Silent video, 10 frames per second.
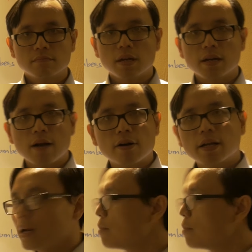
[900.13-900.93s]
And now I can